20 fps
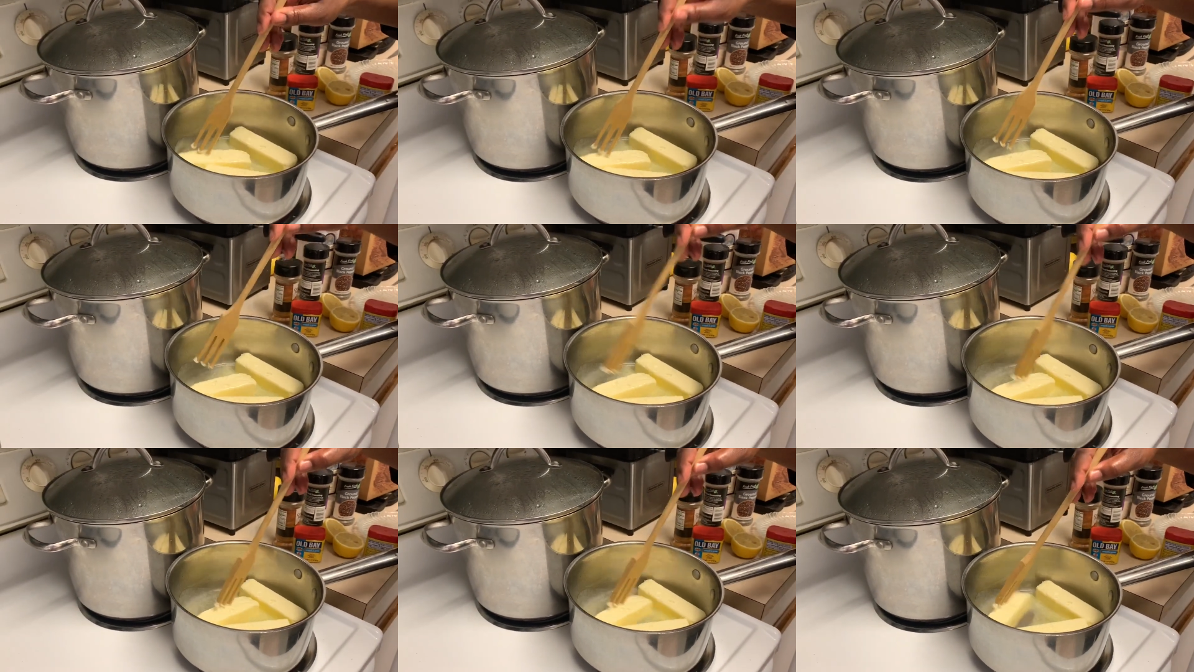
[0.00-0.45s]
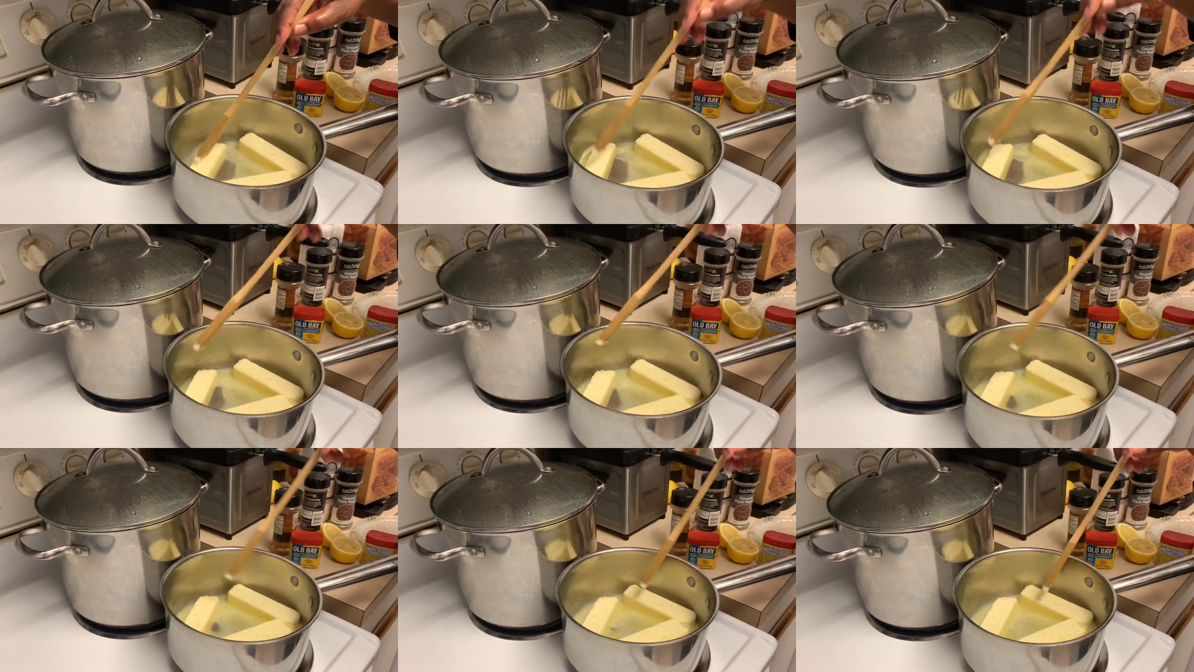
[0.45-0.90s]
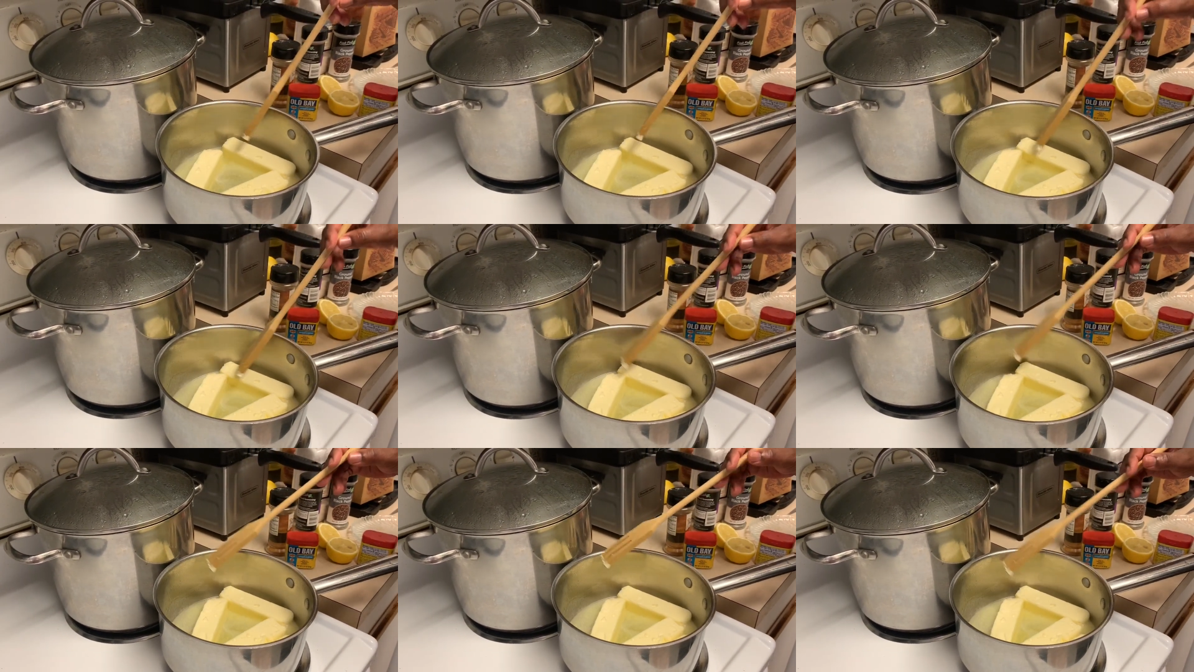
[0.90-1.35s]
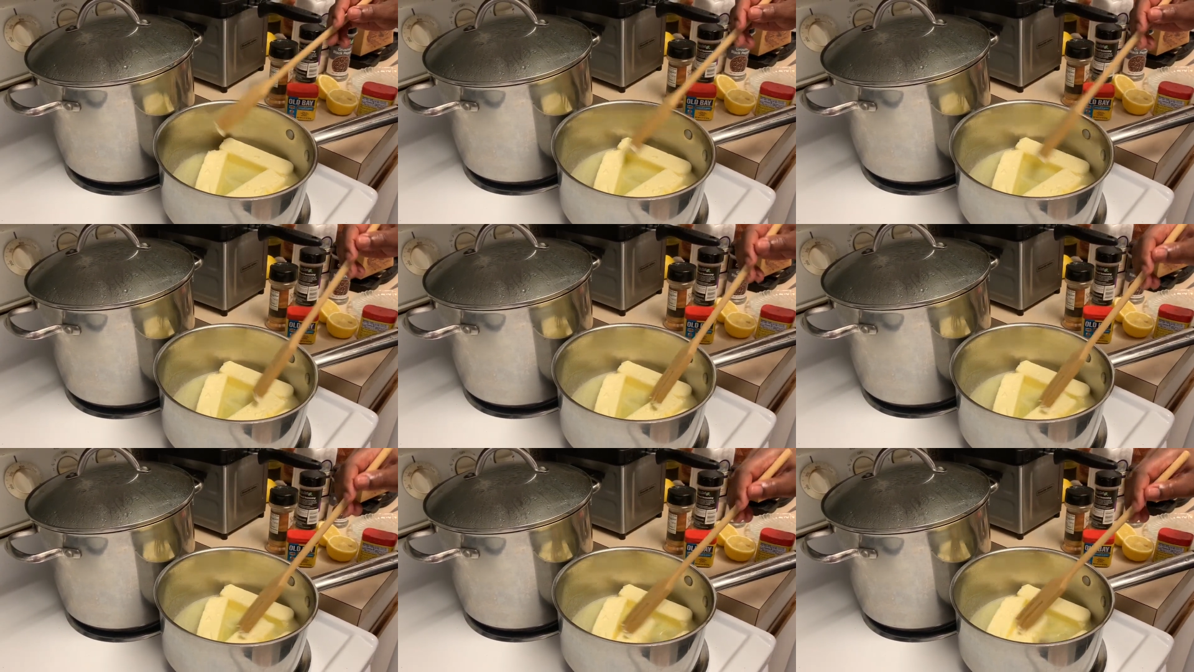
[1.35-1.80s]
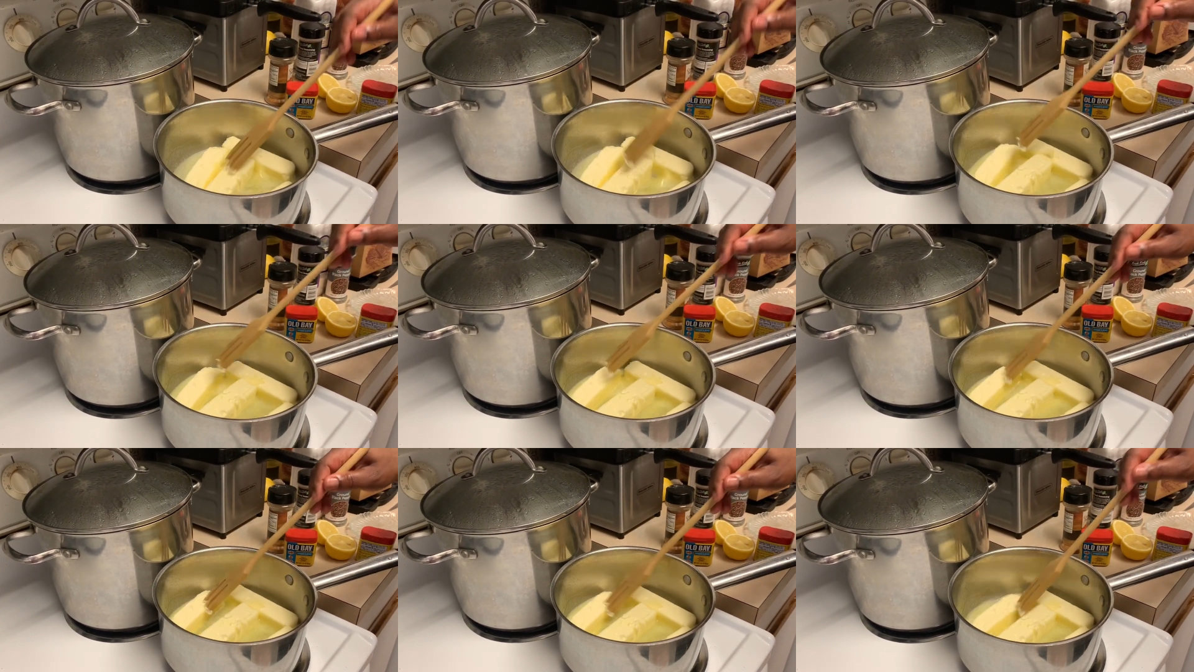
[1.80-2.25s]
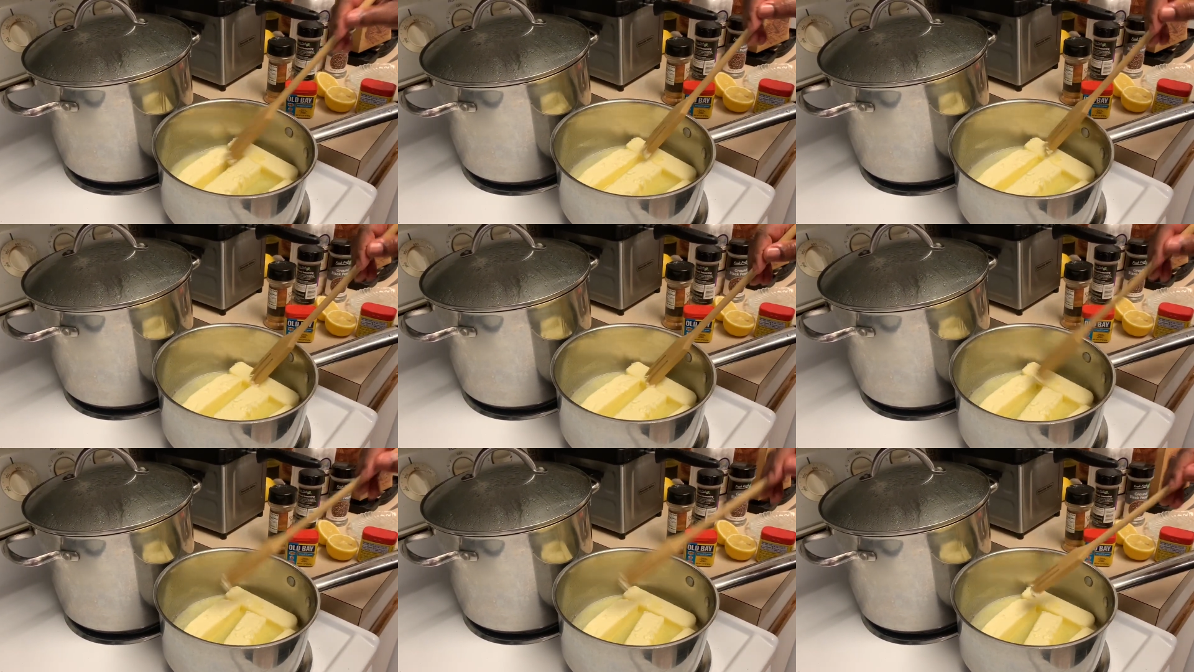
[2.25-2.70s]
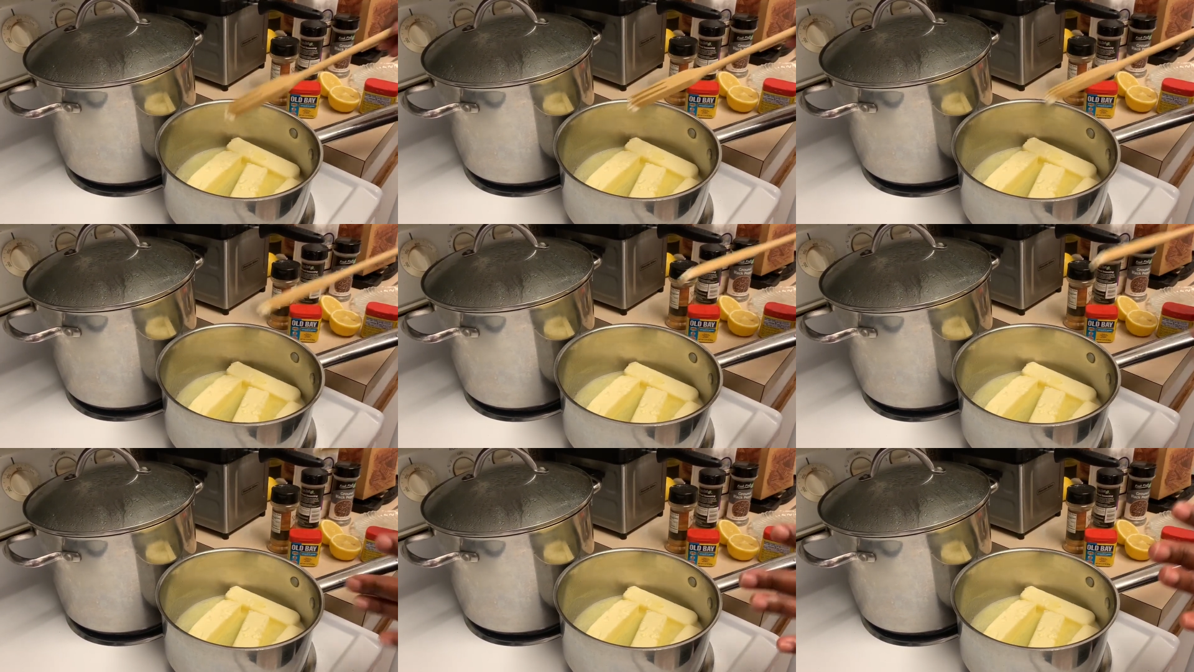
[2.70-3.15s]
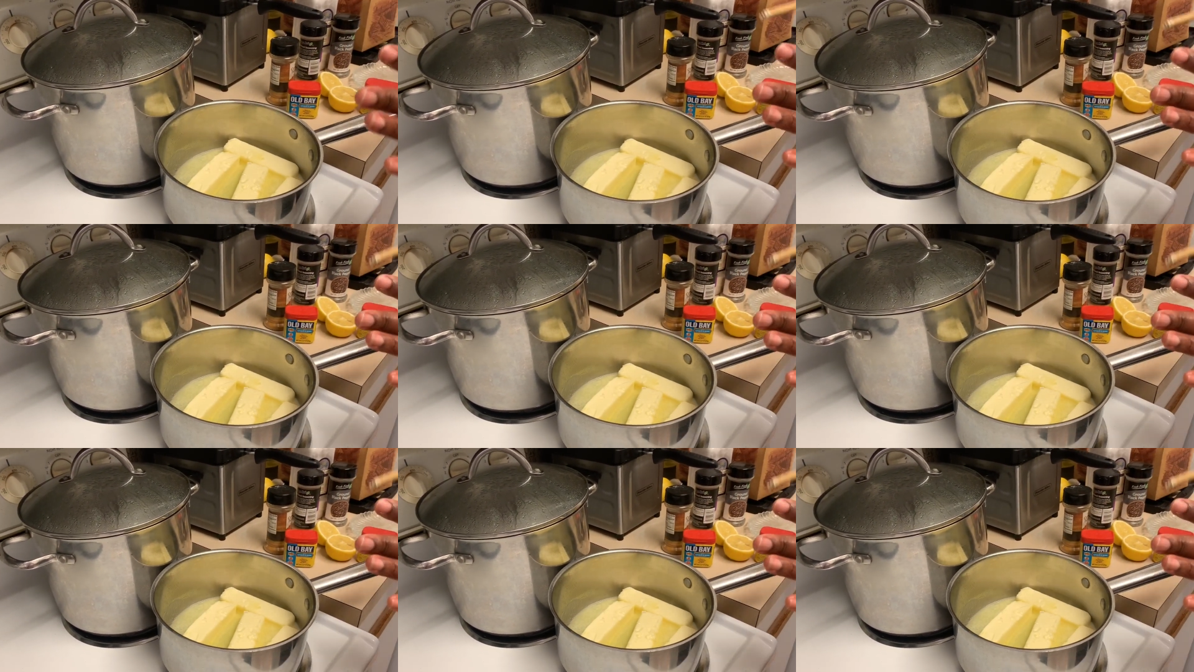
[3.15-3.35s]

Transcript: (no speaker visible)